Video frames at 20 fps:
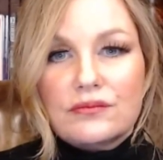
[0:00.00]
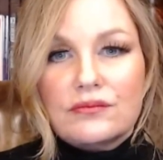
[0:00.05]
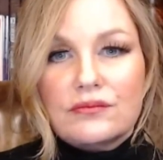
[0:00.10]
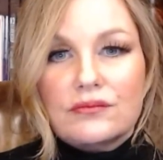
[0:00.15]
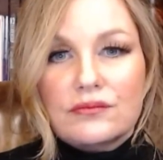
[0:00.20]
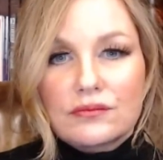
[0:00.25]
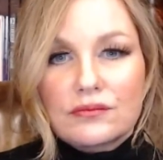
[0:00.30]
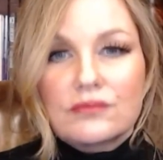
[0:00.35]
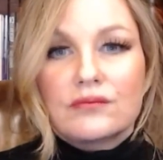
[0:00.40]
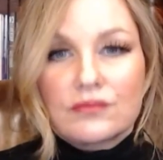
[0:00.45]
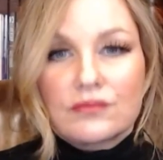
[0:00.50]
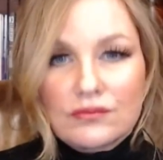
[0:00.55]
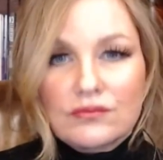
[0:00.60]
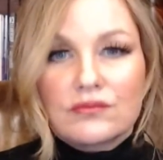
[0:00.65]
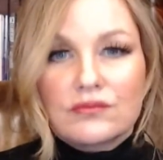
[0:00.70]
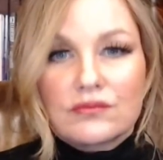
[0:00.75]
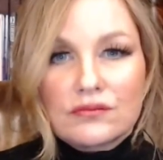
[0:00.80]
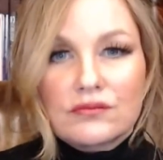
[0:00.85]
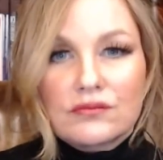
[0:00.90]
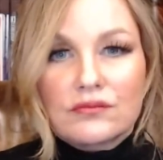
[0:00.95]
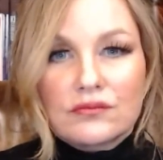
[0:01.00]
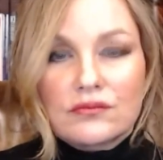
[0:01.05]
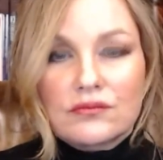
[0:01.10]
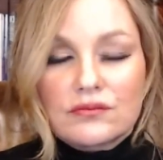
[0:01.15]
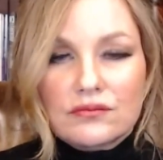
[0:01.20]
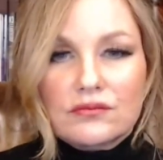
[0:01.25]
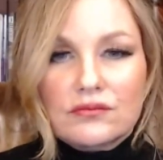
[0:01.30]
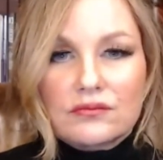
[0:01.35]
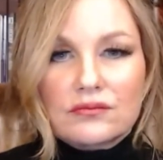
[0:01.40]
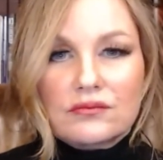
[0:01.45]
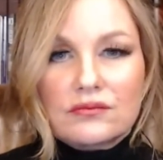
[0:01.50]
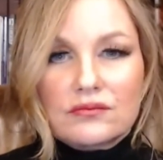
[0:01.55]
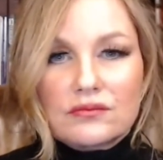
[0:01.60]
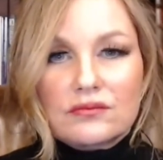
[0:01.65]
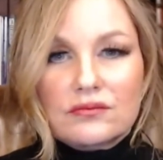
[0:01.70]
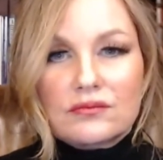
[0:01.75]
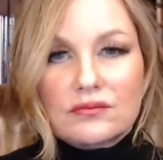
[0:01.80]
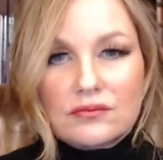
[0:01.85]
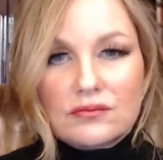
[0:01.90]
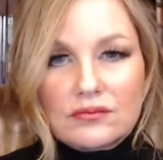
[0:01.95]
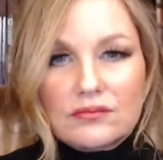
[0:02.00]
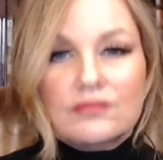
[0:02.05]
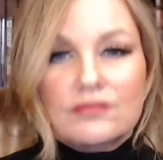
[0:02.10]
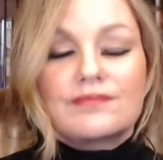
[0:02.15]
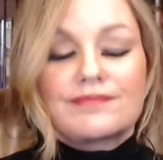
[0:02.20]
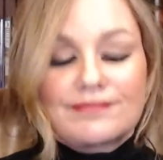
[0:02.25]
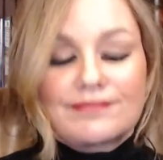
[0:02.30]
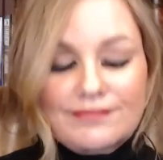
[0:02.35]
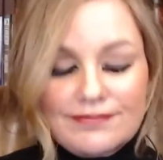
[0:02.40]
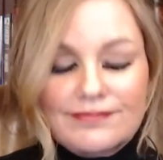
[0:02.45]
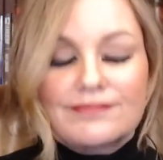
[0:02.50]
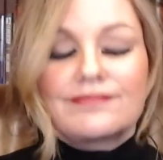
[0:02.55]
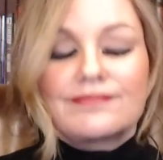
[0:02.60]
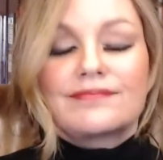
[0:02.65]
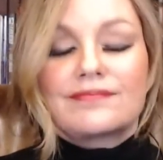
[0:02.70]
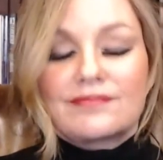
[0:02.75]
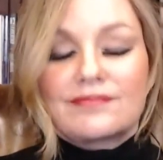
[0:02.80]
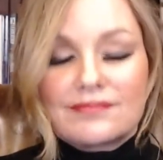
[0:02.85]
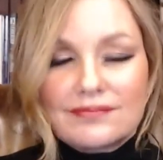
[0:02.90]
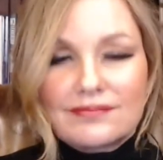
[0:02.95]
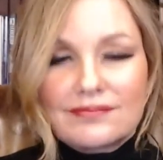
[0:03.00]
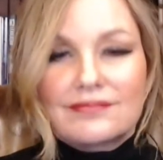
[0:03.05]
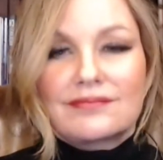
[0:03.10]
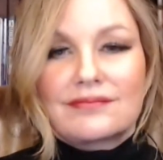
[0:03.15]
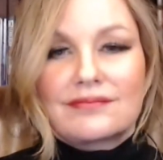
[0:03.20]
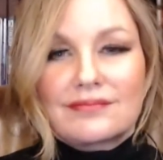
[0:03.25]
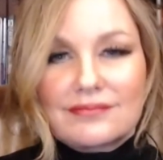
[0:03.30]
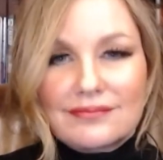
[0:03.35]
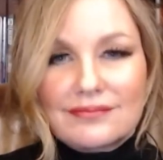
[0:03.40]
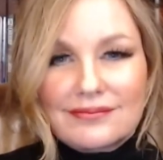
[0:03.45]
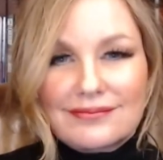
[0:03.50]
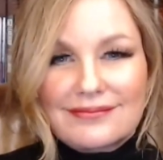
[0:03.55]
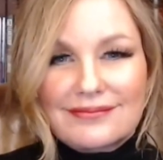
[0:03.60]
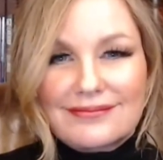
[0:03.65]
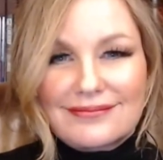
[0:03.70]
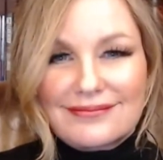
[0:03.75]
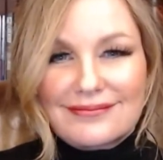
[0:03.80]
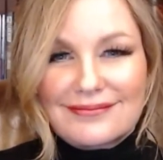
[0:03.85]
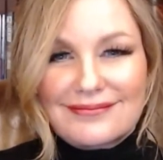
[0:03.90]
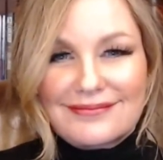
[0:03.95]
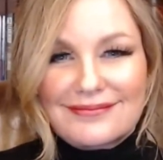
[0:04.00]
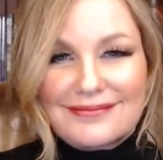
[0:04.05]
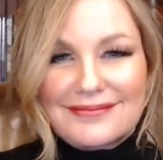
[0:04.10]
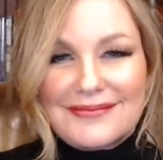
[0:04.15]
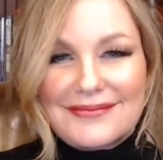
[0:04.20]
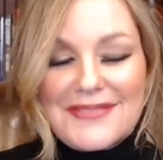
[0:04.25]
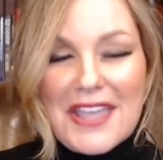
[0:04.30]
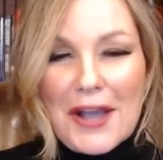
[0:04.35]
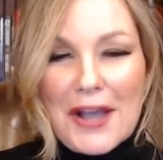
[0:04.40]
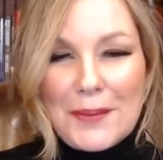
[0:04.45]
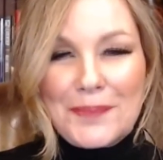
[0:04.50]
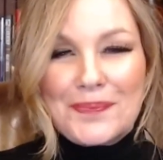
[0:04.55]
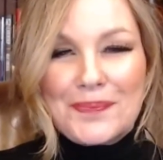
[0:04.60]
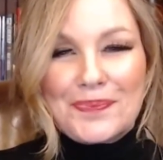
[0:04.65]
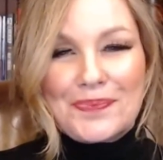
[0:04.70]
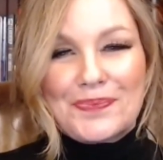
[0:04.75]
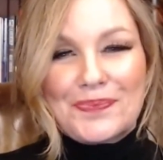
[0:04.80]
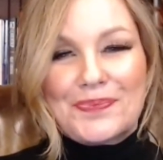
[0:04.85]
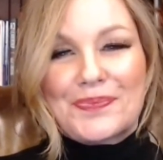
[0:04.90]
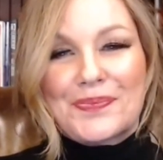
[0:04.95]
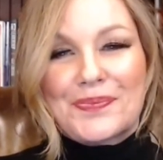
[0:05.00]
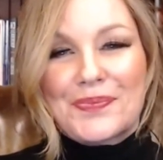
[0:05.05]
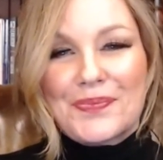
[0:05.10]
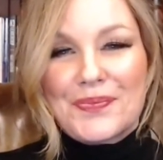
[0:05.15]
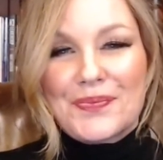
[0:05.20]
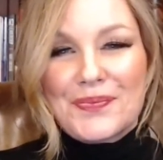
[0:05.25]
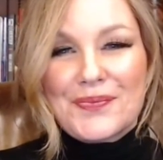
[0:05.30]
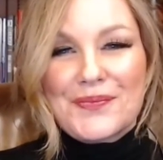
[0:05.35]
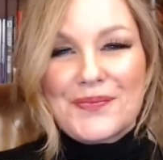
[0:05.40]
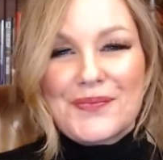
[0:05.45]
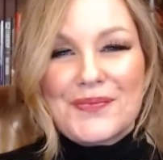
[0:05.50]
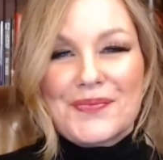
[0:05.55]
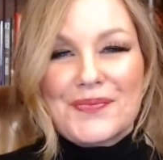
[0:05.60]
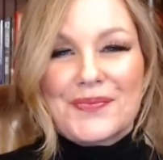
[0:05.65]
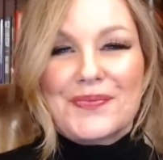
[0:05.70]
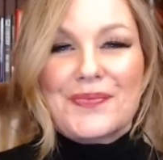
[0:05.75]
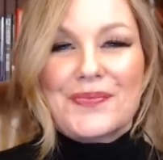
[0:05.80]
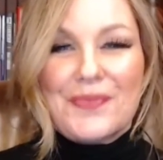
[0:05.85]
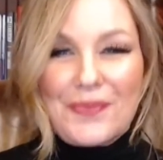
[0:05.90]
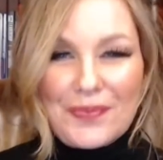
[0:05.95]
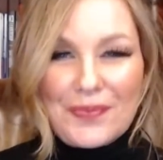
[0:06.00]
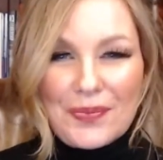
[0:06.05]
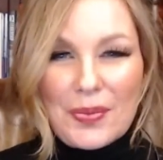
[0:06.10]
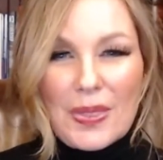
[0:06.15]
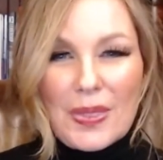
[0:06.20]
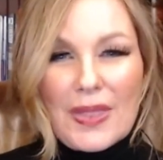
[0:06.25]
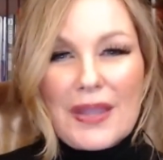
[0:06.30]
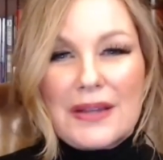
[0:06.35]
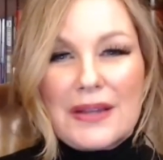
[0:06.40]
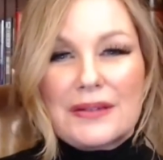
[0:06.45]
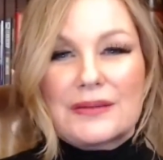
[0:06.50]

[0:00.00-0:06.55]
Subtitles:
(silent)